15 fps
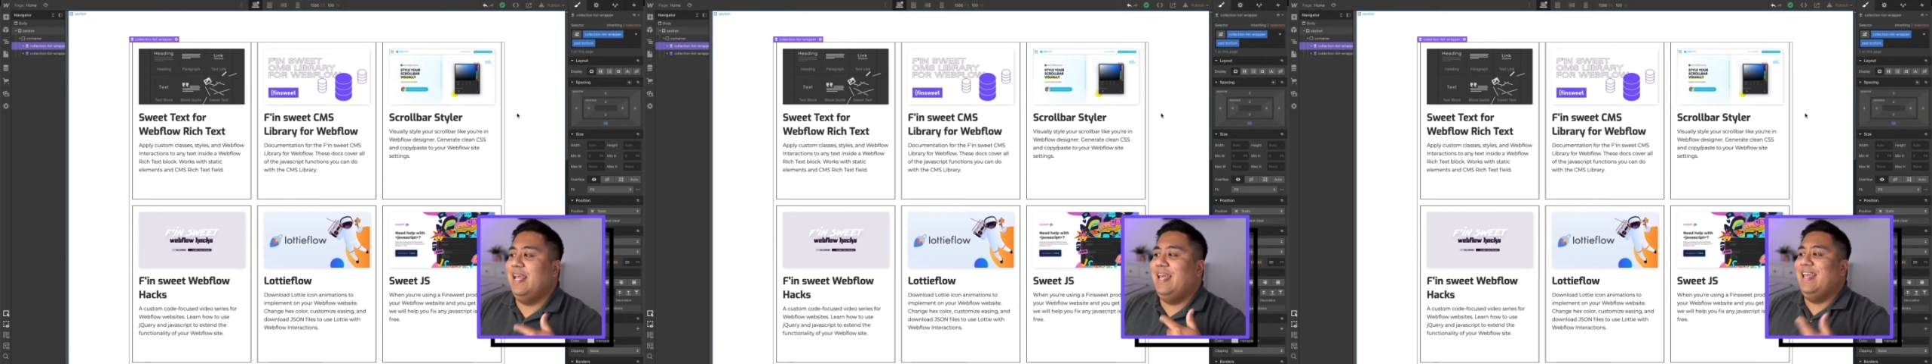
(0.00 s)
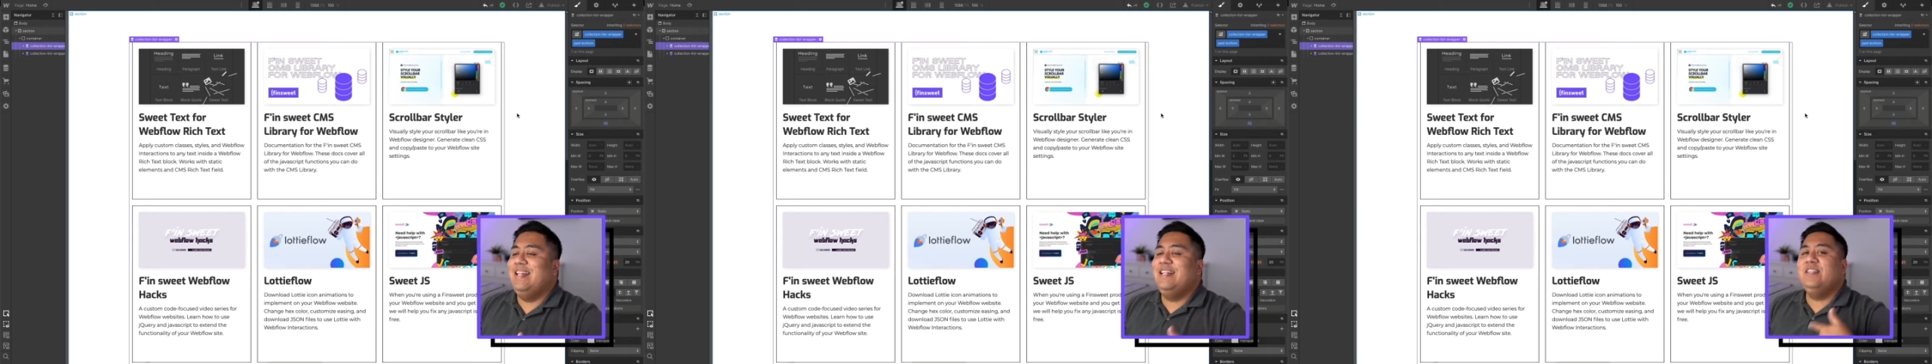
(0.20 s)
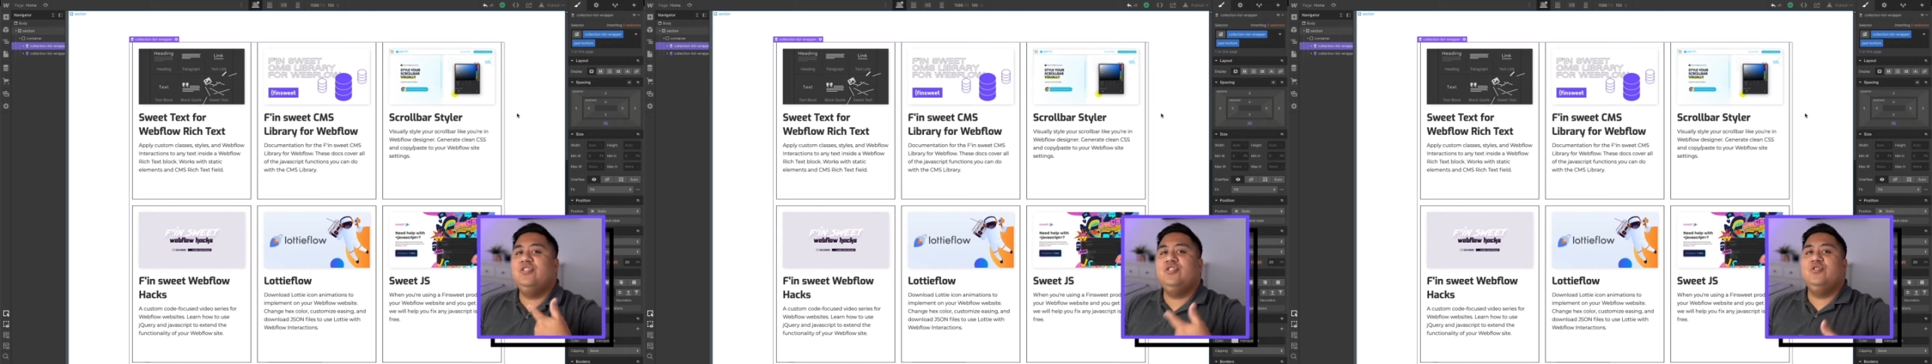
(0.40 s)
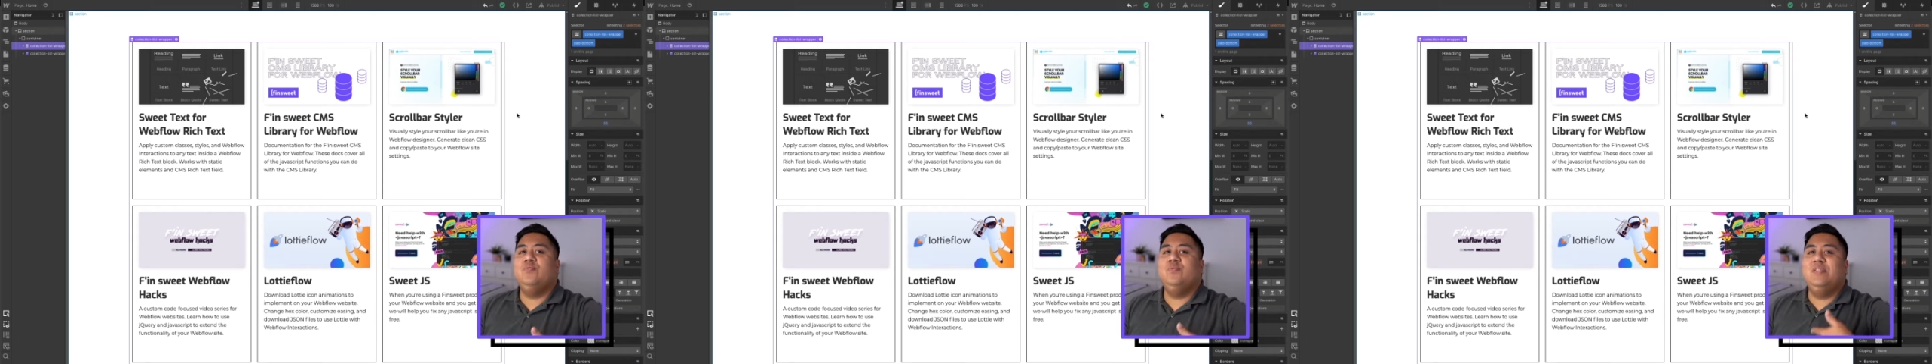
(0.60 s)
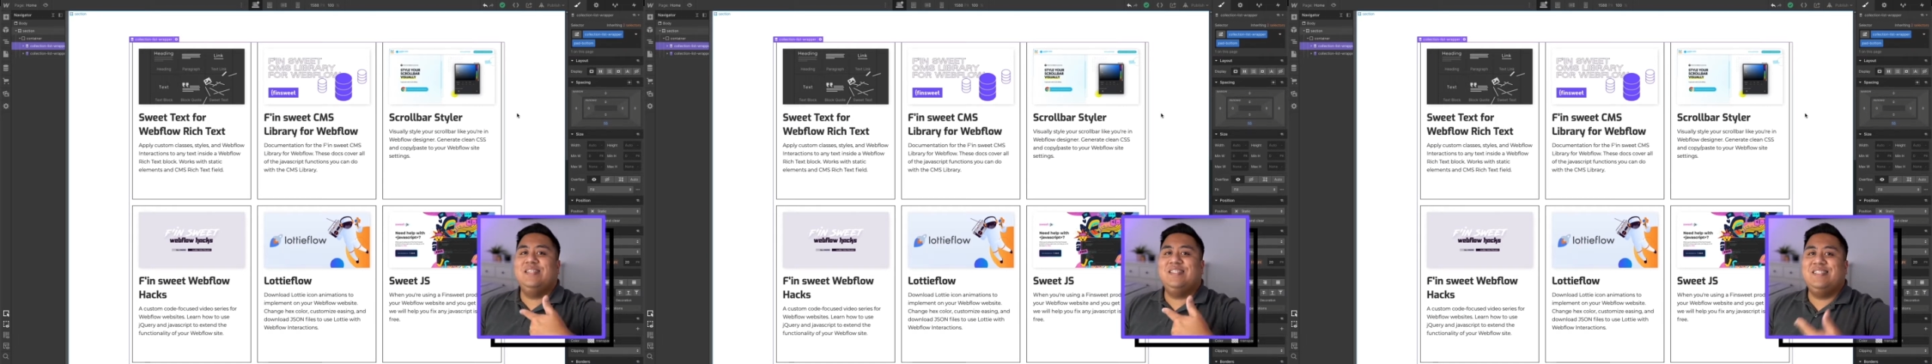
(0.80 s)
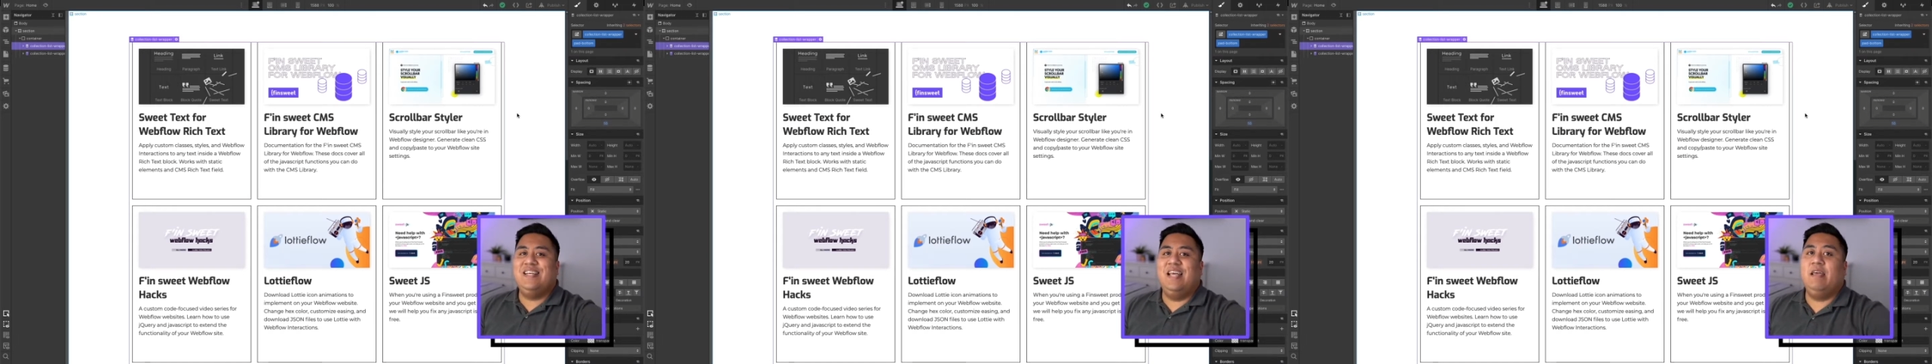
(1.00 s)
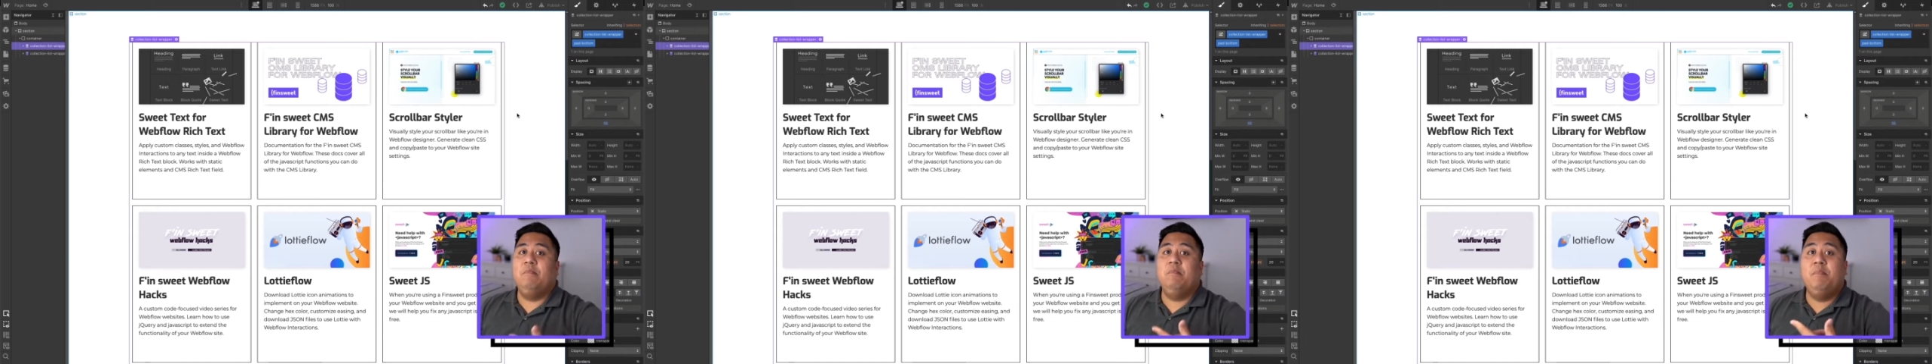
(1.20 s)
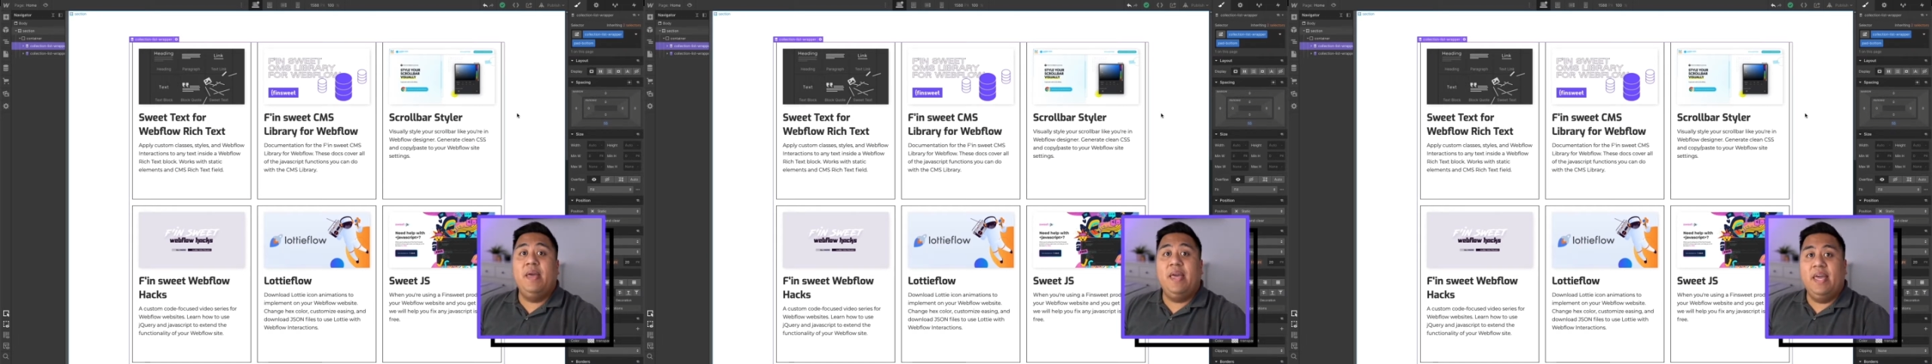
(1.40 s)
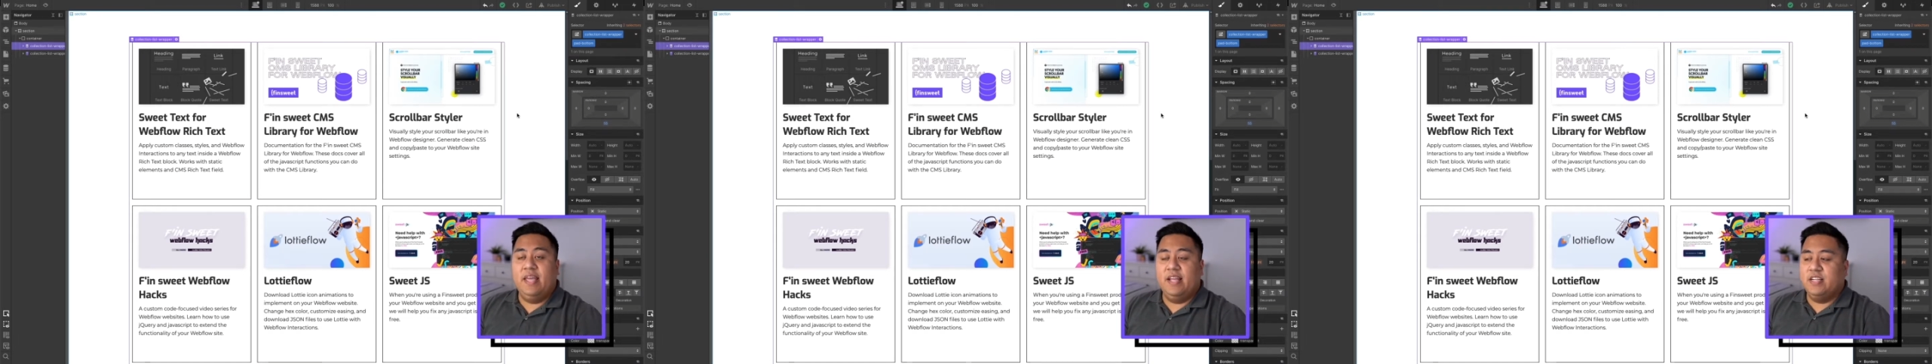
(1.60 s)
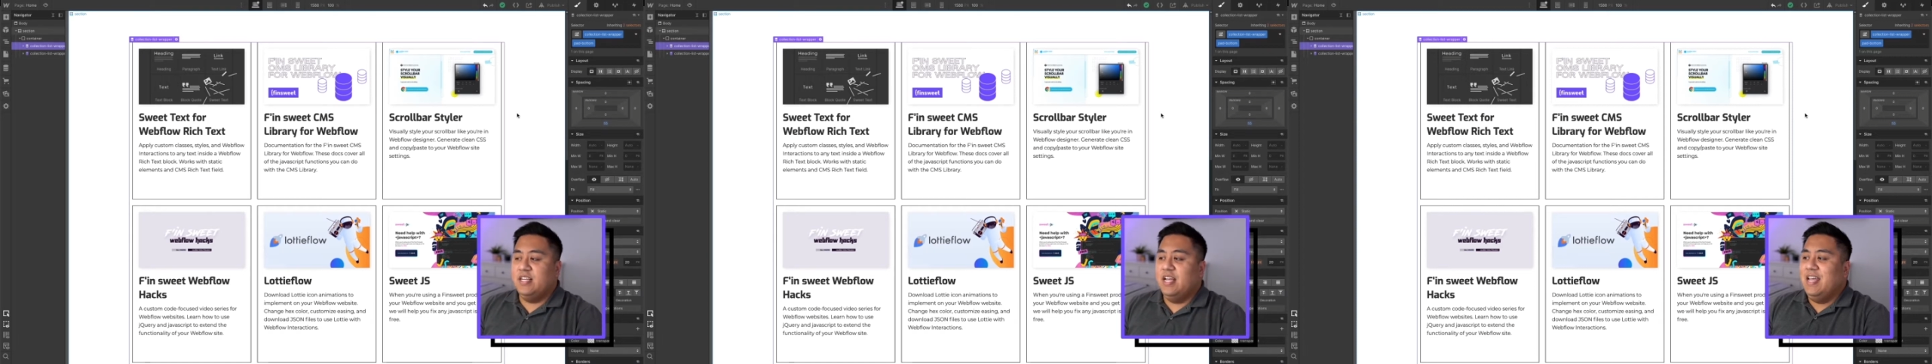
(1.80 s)
into the same
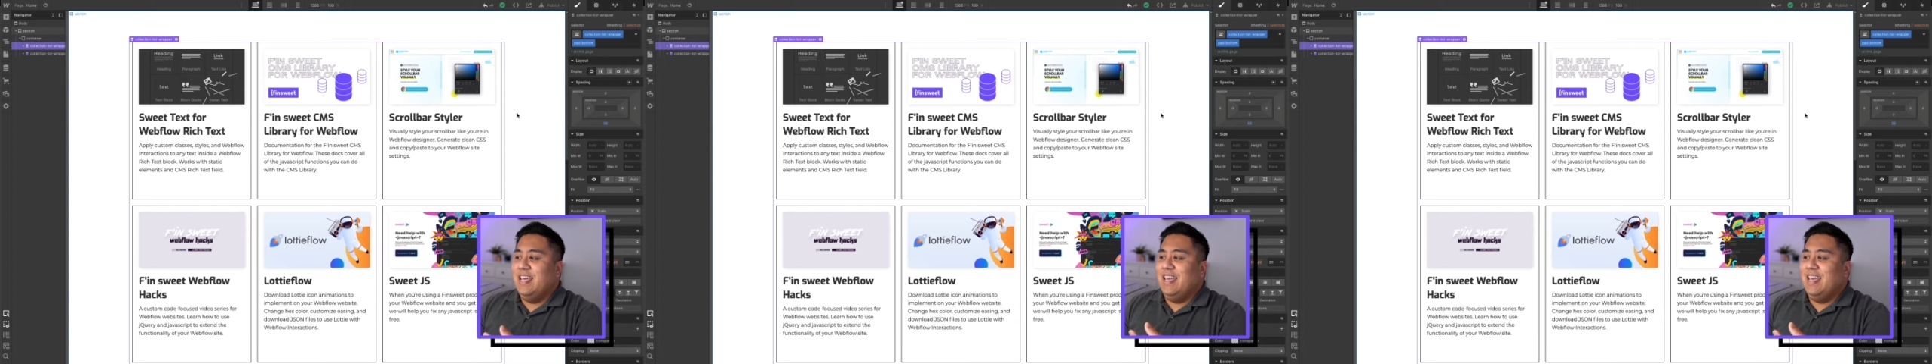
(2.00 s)
page